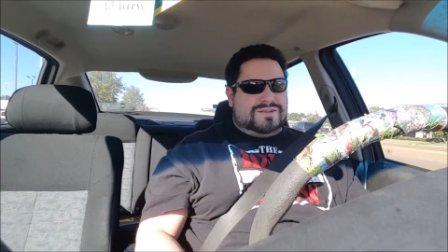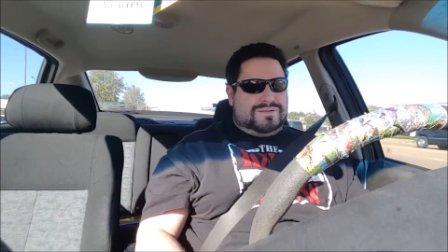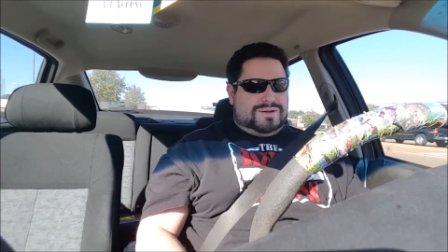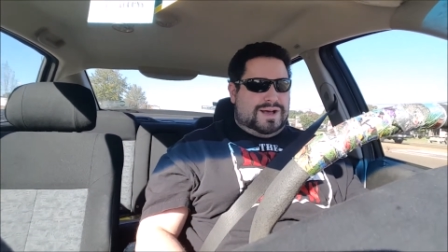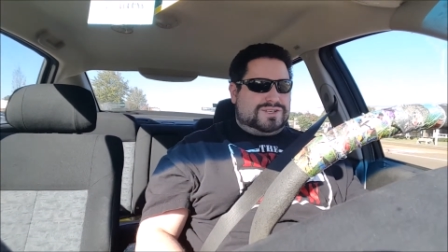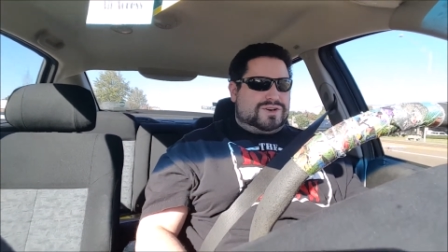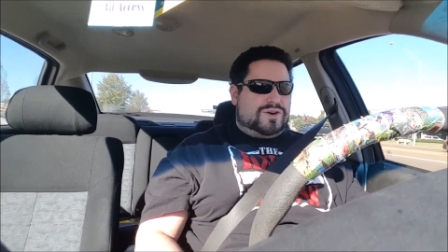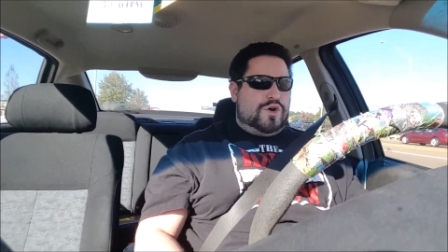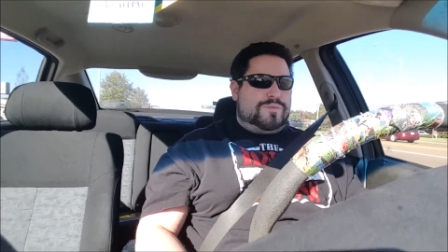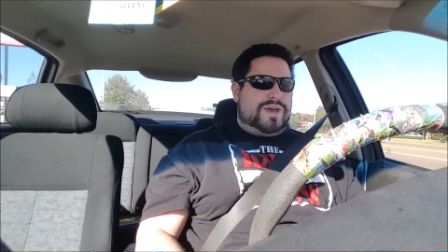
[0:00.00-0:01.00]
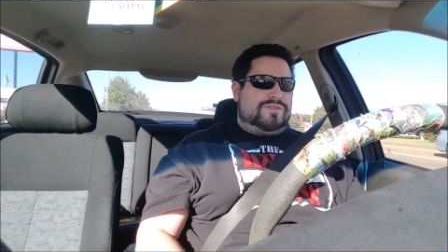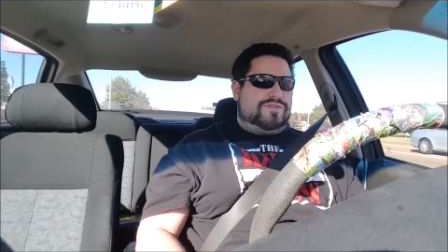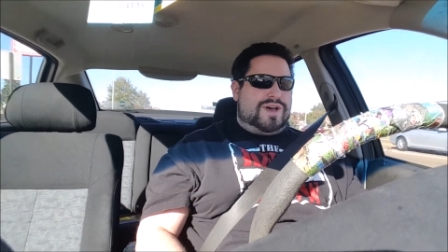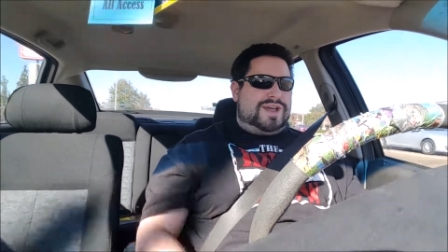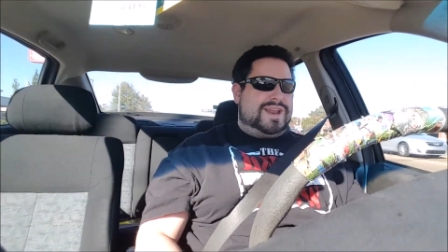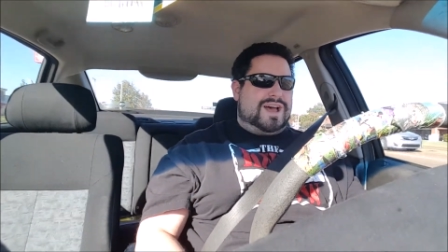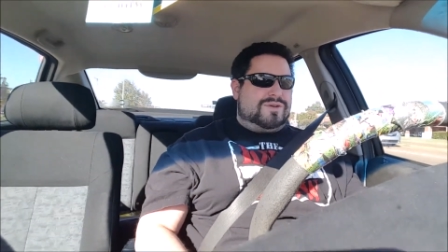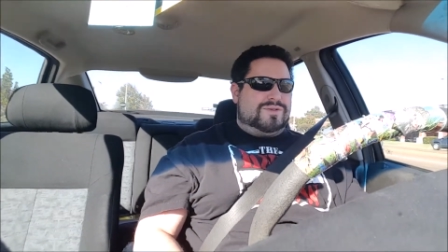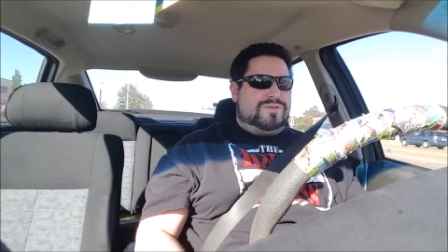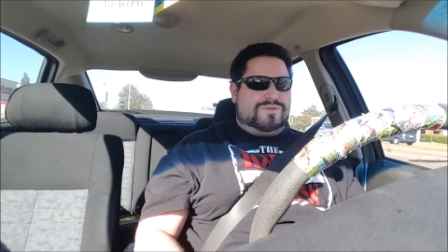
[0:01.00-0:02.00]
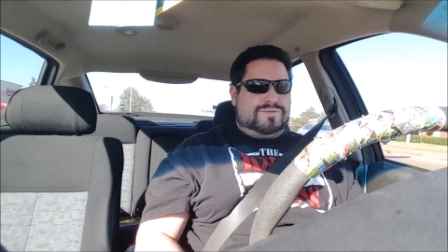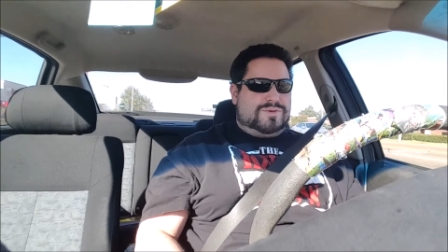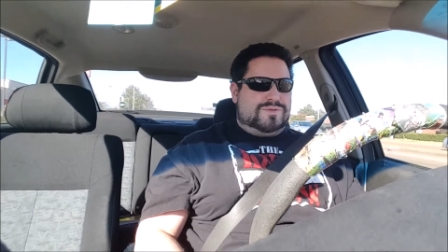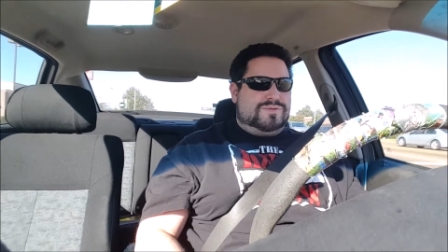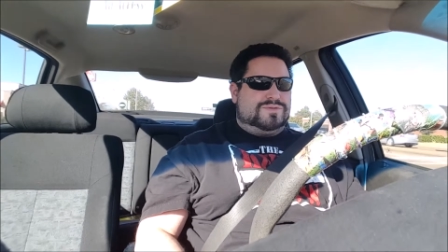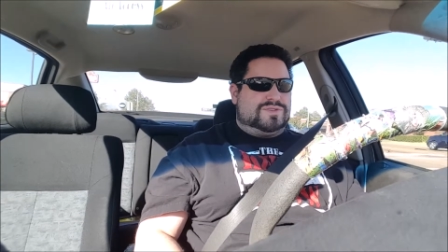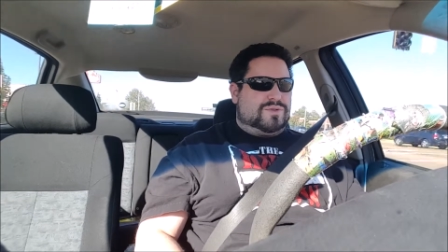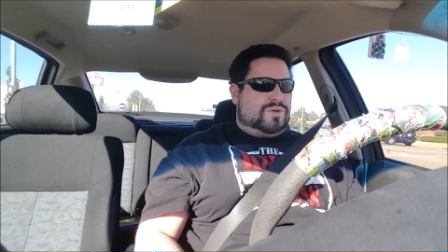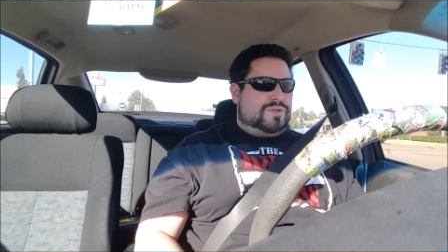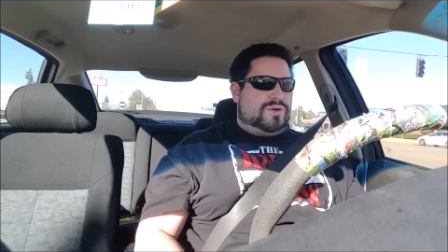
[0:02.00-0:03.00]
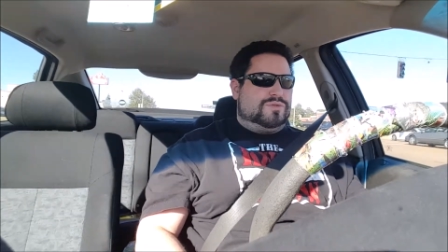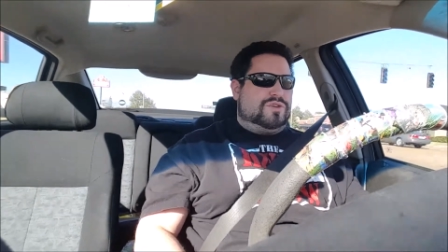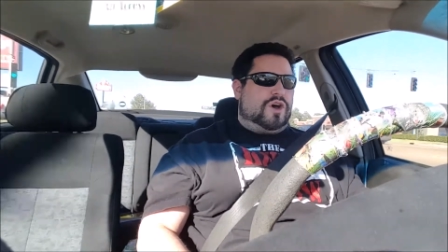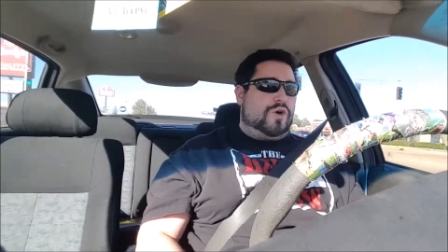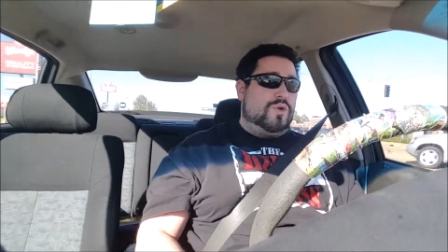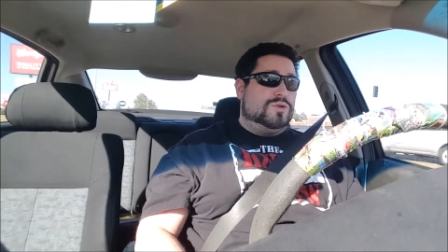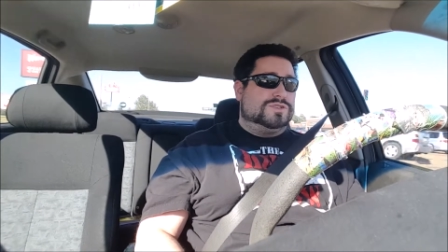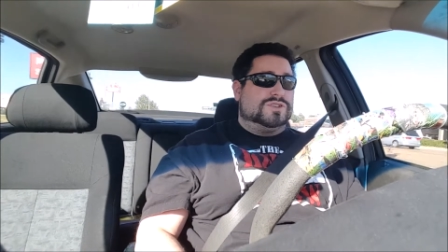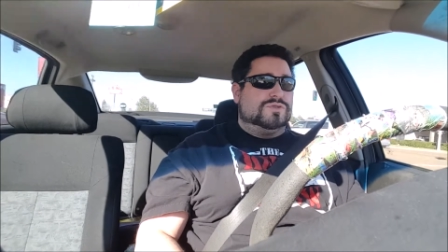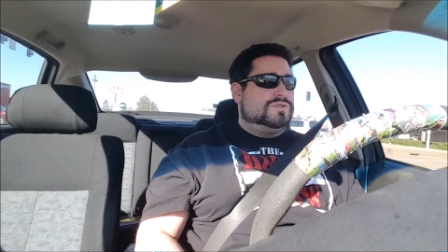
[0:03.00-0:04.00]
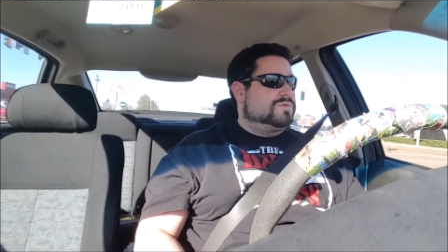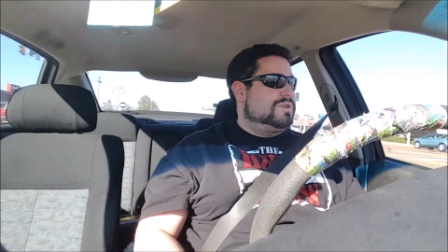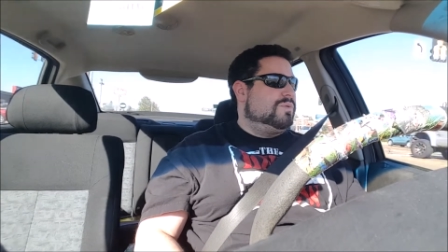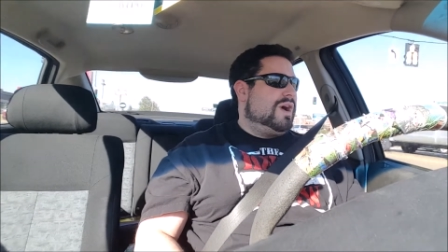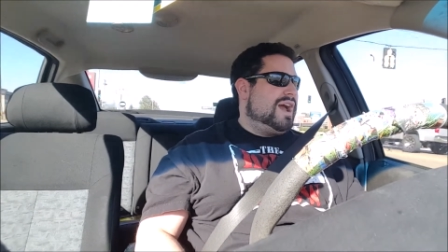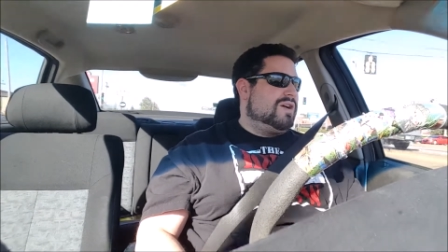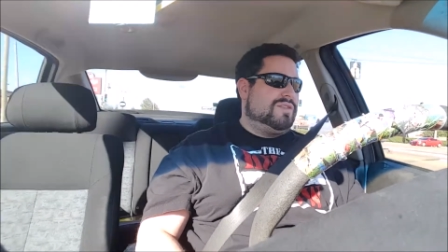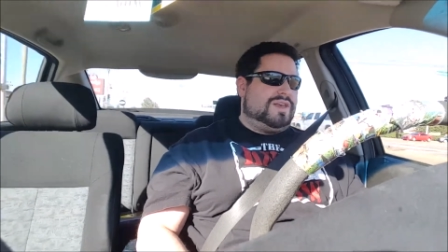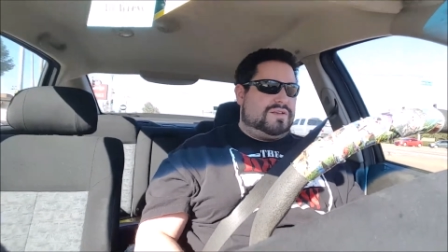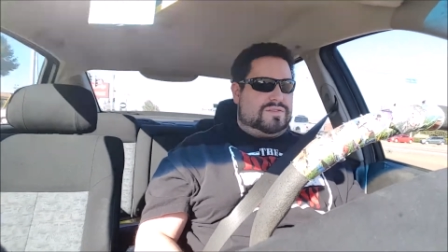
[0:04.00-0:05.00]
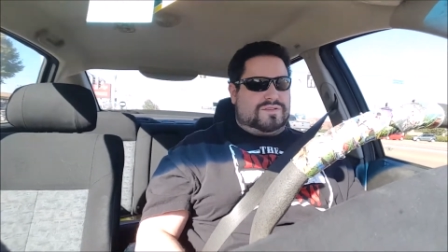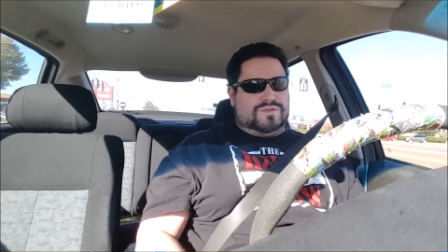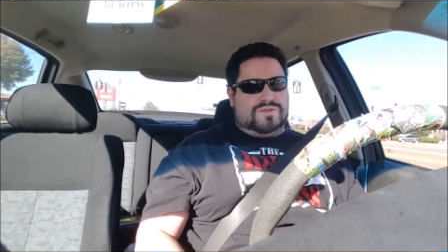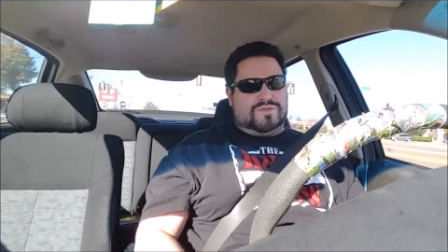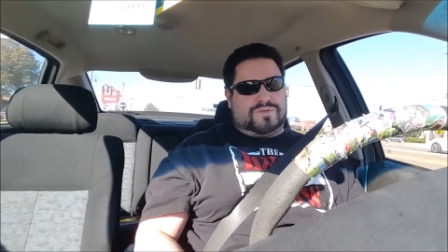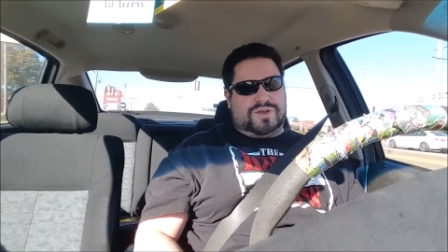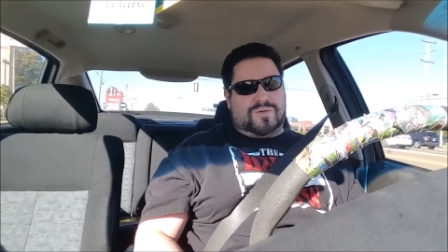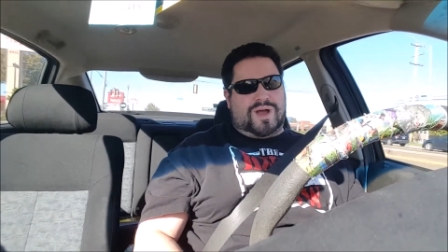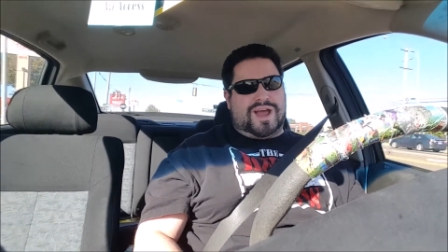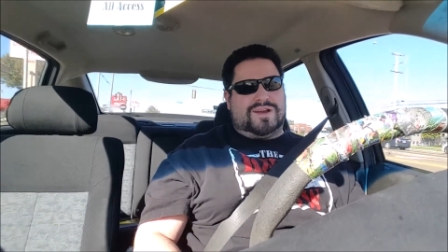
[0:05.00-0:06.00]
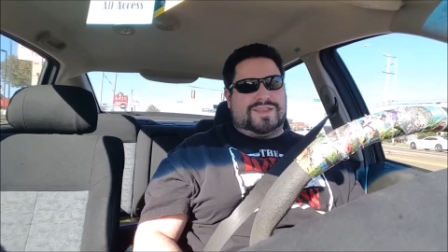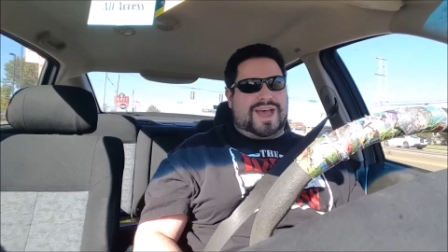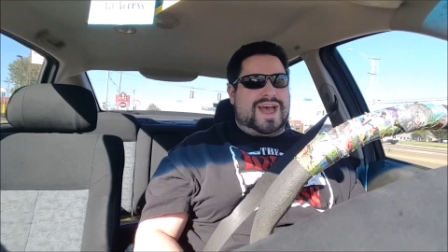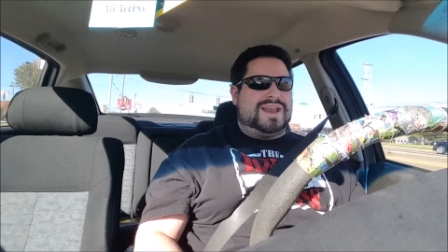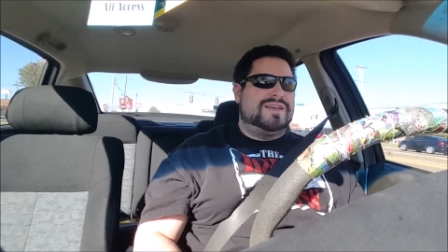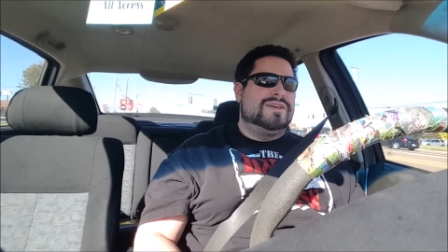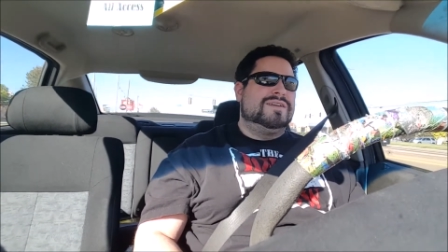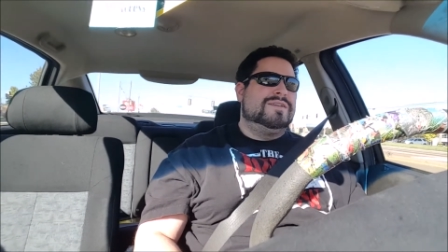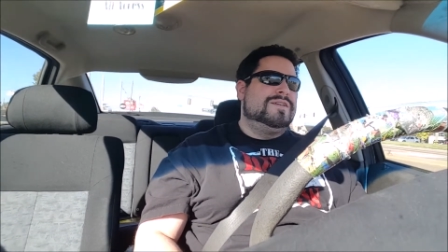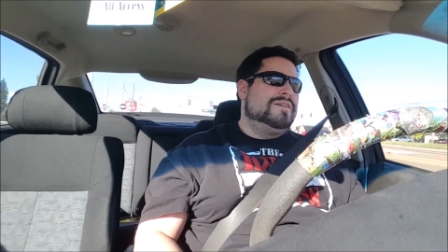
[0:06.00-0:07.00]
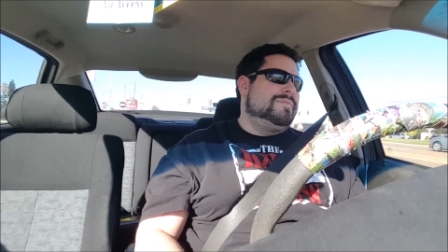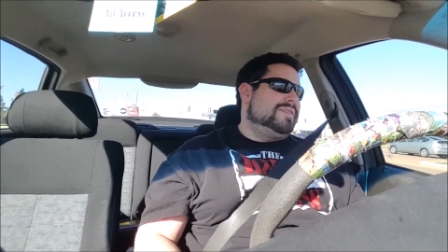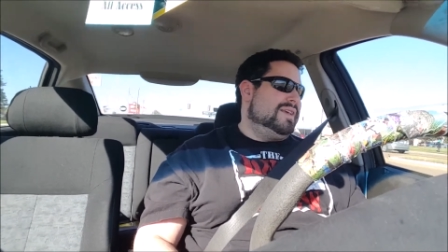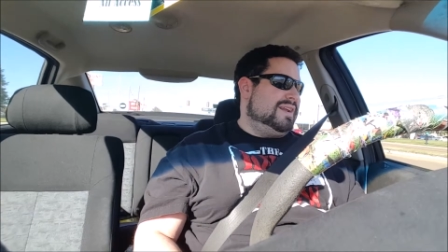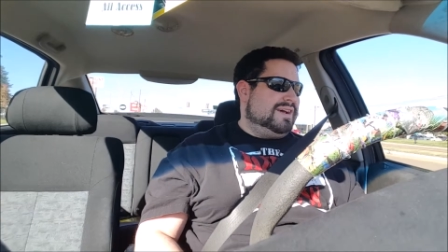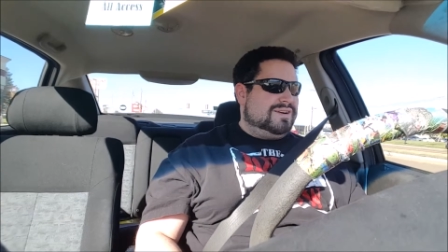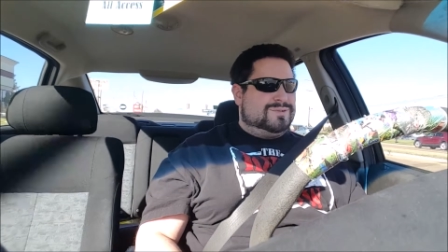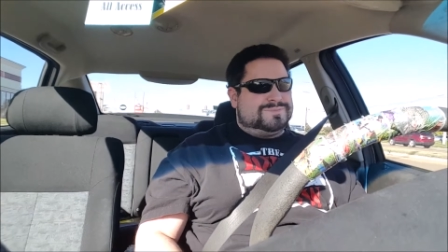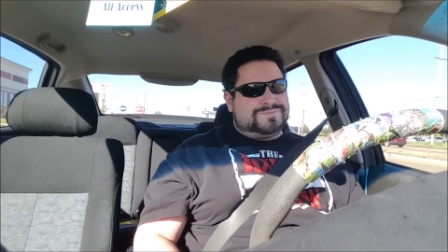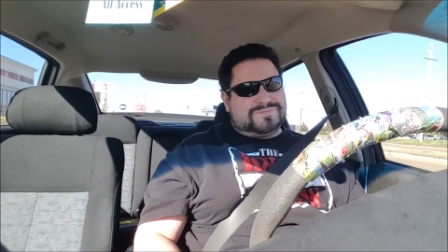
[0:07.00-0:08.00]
well, I sure hope they find out who who stole those codes and who's rewired this and who's rewired that. You know,